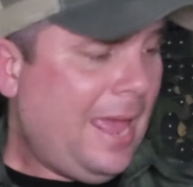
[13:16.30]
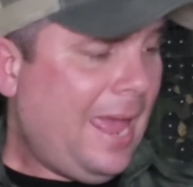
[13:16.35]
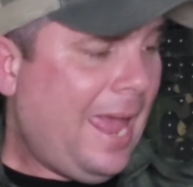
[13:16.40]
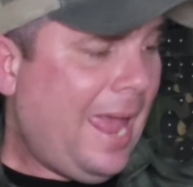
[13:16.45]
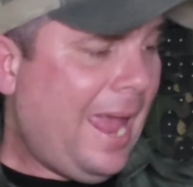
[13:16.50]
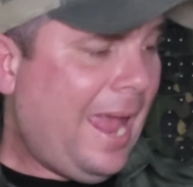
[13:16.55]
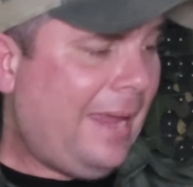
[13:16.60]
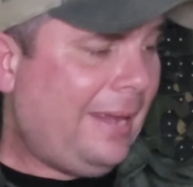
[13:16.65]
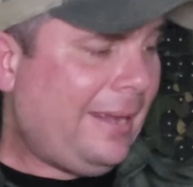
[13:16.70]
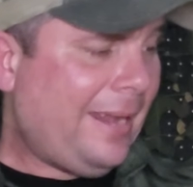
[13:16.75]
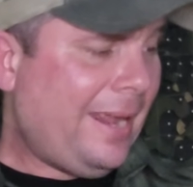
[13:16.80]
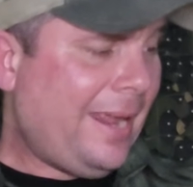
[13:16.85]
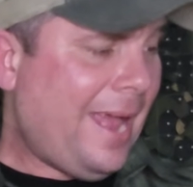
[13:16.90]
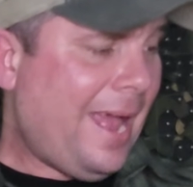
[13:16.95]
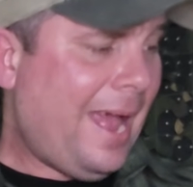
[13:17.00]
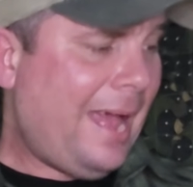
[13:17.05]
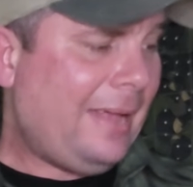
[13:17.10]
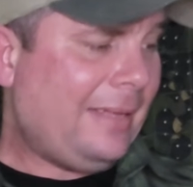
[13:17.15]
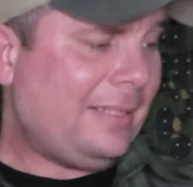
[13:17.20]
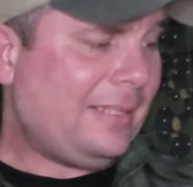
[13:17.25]
and it
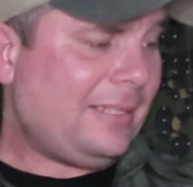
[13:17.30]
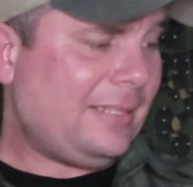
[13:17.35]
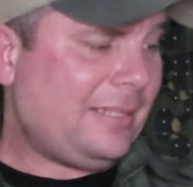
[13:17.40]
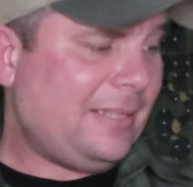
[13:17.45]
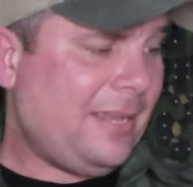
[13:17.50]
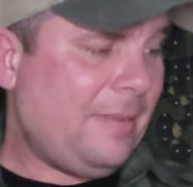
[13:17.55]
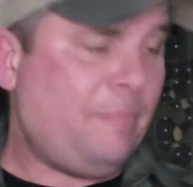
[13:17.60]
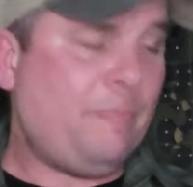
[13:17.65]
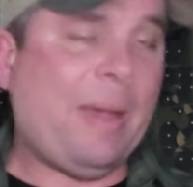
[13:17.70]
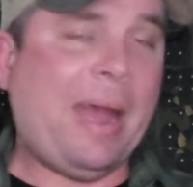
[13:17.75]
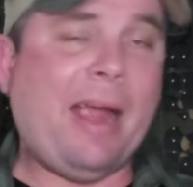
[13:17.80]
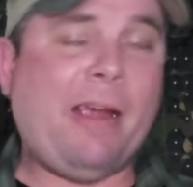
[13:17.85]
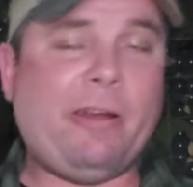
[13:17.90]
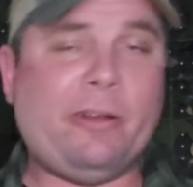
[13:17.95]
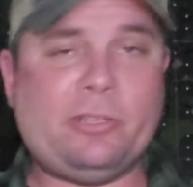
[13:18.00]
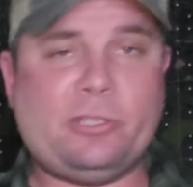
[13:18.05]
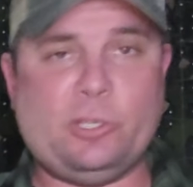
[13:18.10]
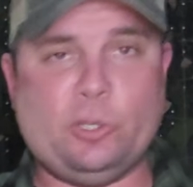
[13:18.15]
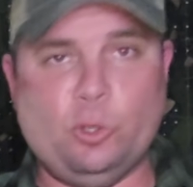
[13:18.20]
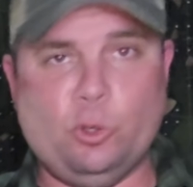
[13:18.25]
has the
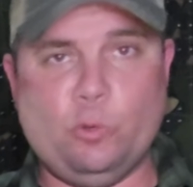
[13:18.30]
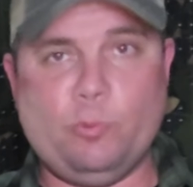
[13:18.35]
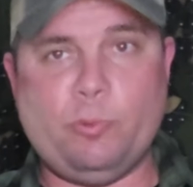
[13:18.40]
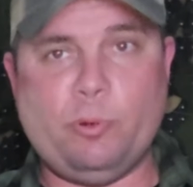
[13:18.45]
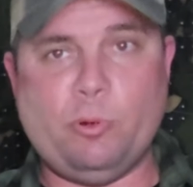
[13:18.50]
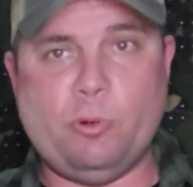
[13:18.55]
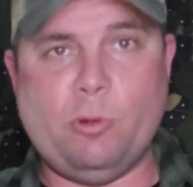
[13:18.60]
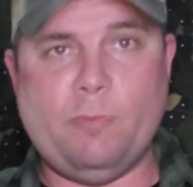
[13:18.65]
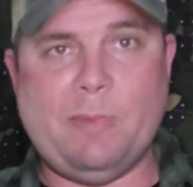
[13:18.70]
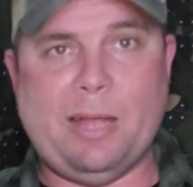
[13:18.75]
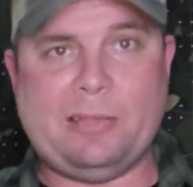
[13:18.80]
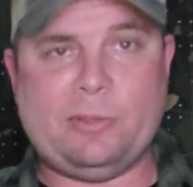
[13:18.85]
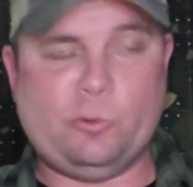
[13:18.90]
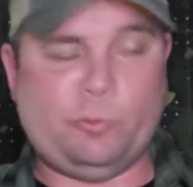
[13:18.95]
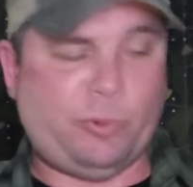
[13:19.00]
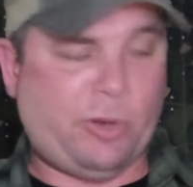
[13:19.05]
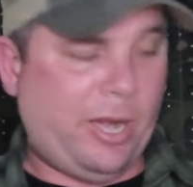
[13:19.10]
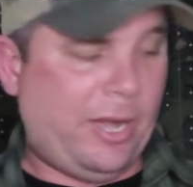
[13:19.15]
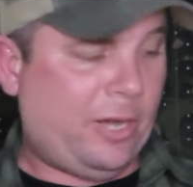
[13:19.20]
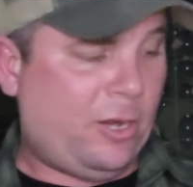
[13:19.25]
Barrett 2-port muzzle
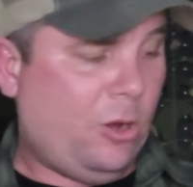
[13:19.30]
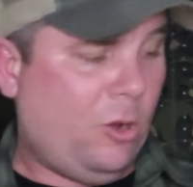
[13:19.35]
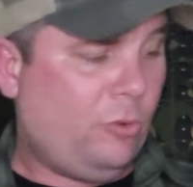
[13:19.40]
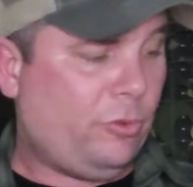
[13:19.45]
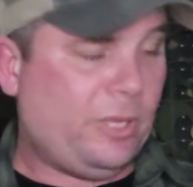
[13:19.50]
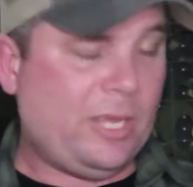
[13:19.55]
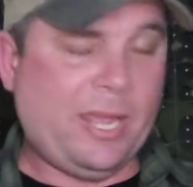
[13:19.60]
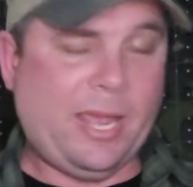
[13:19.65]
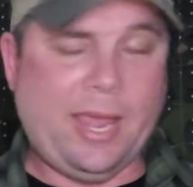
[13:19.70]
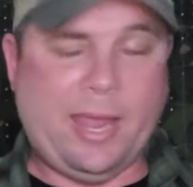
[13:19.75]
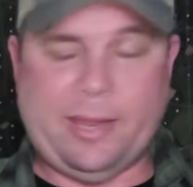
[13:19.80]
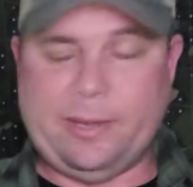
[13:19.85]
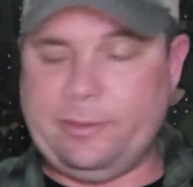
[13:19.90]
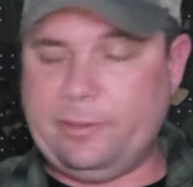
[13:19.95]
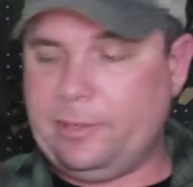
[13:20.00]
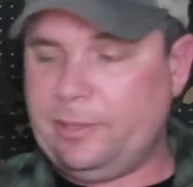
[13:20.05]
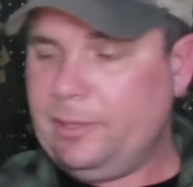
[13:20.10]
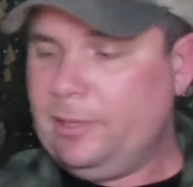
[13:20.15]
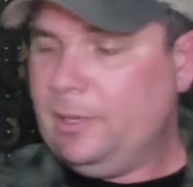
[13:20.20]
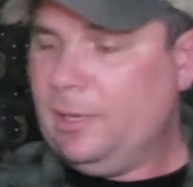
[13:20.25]
brake on the
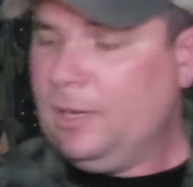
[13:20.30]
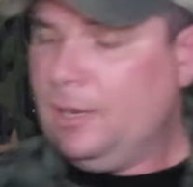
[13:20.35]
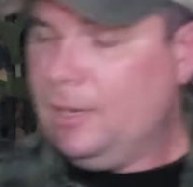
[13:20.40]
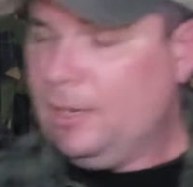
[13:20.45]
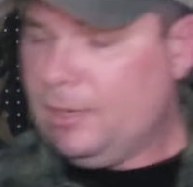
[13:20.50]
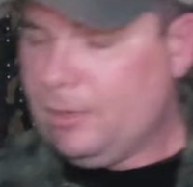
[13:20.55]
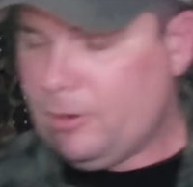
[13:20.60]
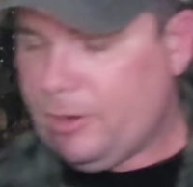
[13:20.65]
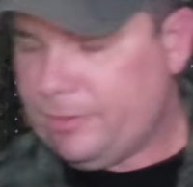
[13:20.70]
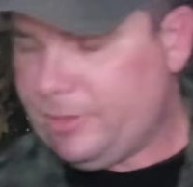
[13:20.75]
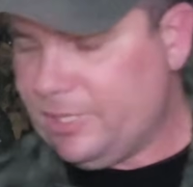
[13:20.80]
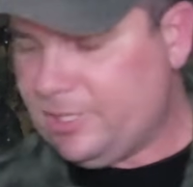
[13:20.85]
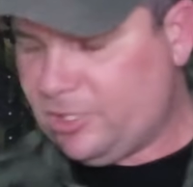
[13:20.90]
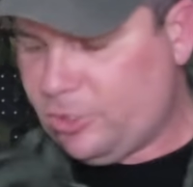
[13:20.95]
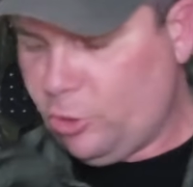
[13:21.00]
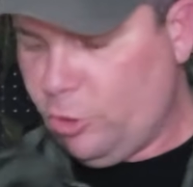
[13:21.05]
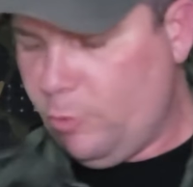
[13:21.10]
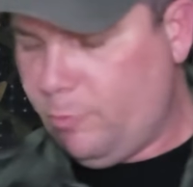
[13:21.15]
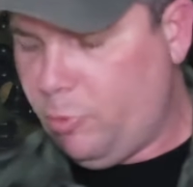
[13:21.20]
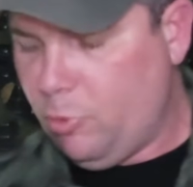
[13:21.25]
end. All right, this
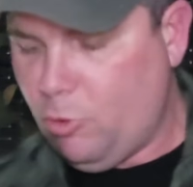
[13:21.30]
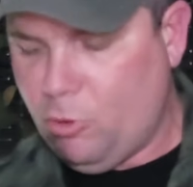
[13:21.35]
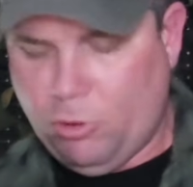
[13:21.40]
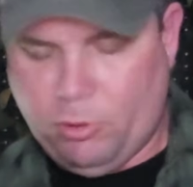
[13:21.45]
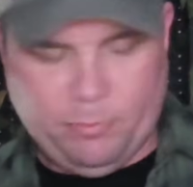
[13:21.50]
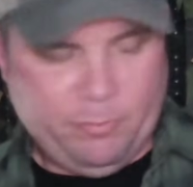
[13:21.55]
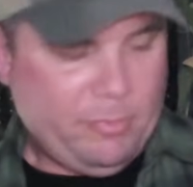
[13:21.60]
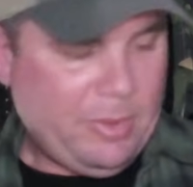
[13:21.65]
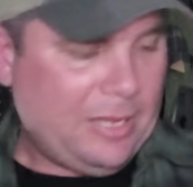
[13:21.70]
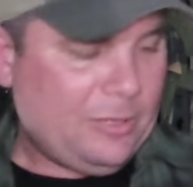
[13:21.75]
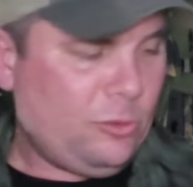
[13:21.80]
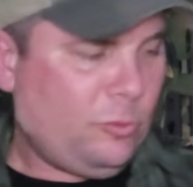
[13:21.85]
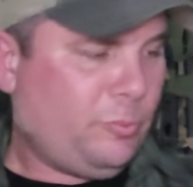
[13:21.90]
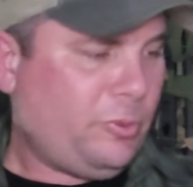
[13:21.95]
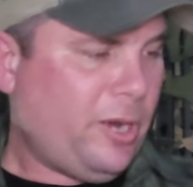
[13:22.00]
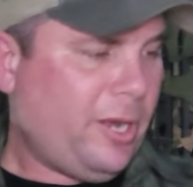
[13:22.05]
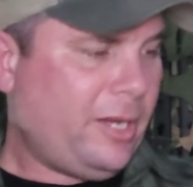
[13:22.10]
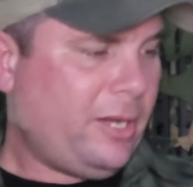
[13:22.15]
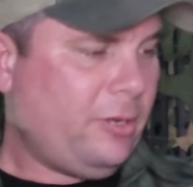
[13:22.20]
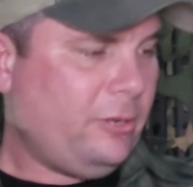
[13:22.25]
2-port muzzle
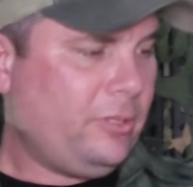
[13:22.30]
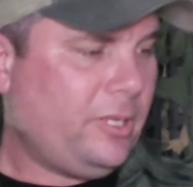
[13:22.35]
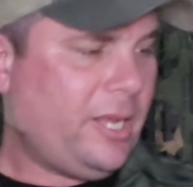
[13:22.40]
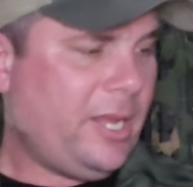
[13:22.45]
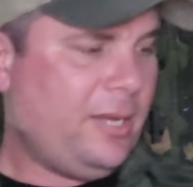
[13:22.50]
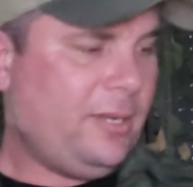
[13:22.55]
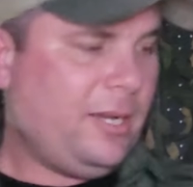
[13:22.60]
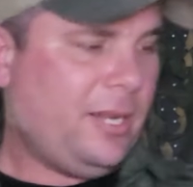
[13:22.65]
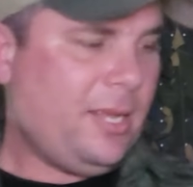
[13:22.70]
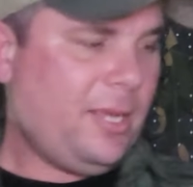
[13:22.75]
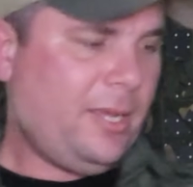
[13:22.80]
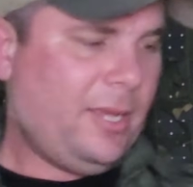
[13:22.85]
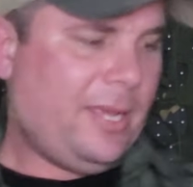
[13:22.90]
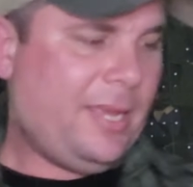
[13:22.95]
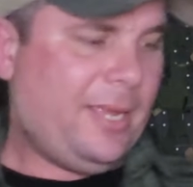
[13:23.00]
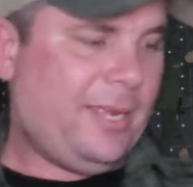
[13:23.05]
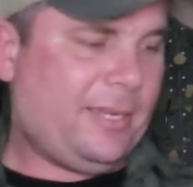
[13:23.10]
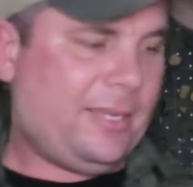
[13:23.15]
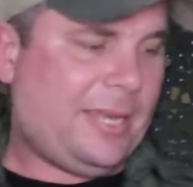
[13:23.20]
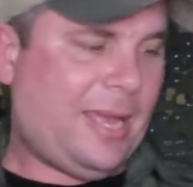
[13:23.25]
brake on the end here,
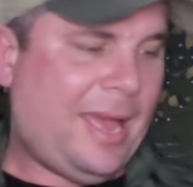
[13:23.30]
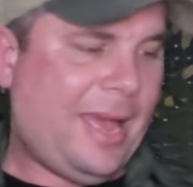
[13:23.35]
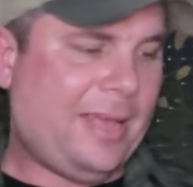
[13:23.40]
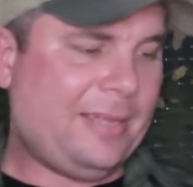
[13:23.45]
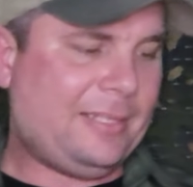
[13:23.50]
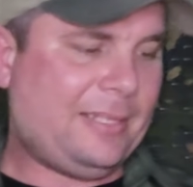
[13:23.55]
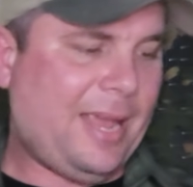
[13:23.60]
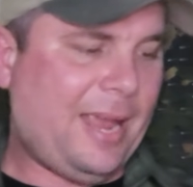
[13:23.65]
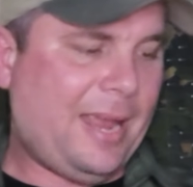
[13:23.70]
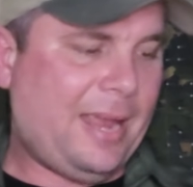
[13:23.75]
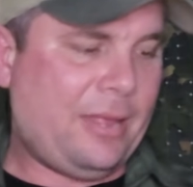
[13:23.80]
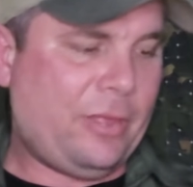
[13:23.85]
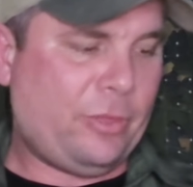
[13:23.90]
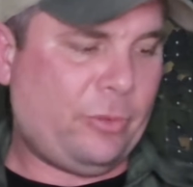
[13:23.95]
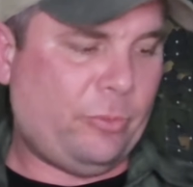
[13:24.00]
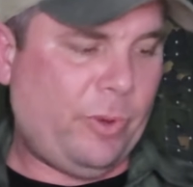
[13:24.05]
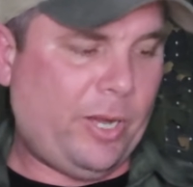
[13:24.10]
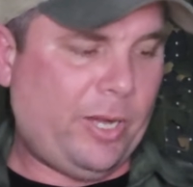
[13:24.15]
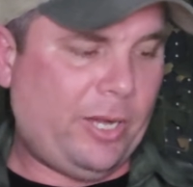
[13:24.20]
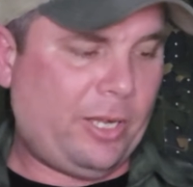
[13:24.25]
it has a
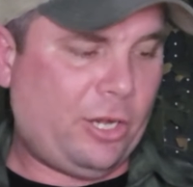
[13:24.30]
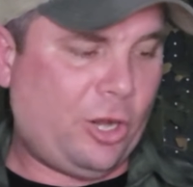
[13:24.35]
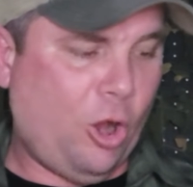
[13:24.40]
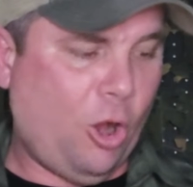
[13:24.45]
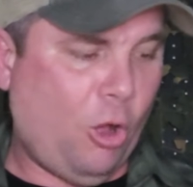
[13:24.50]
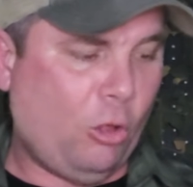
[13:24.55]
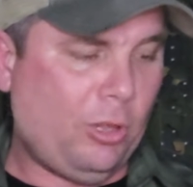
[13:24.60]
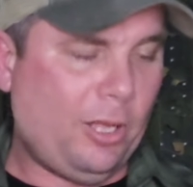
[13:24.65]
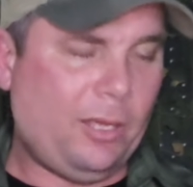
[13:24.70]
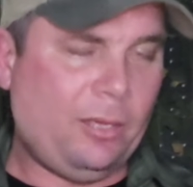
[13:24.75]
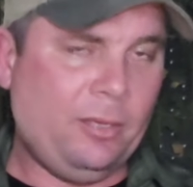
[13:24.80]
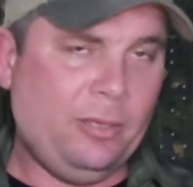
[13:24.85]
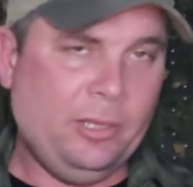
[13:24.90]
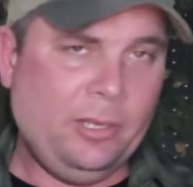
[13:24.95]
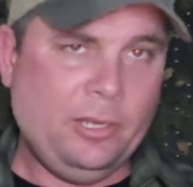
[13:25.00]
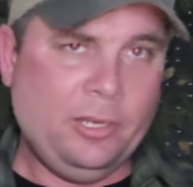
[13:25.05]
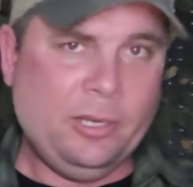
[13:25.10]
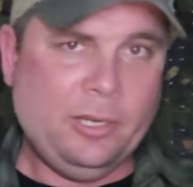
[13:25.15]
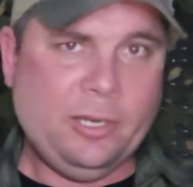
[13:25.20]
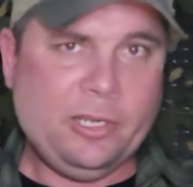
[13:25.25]
threaded collar
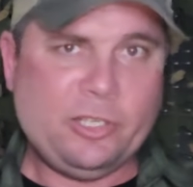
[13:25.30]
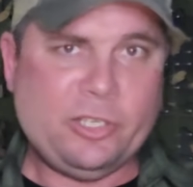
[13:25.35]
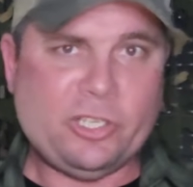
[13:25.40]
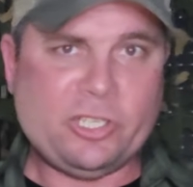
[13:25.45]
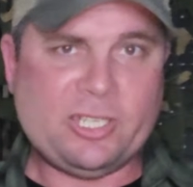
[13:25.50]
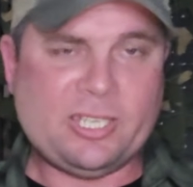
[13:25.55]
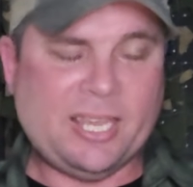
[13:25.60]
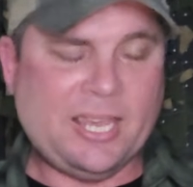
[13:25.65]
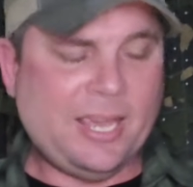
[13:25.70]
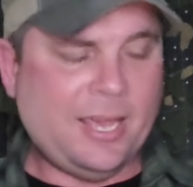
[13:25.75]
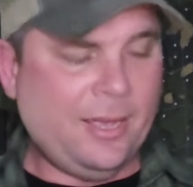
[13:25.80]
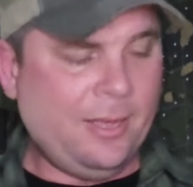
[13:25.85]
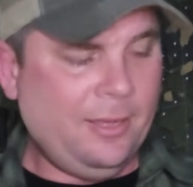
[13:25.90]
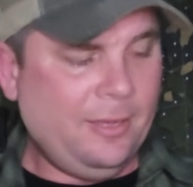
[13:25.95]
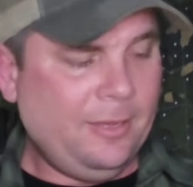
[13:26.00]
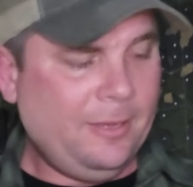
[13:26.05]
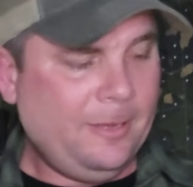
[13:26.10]
just here.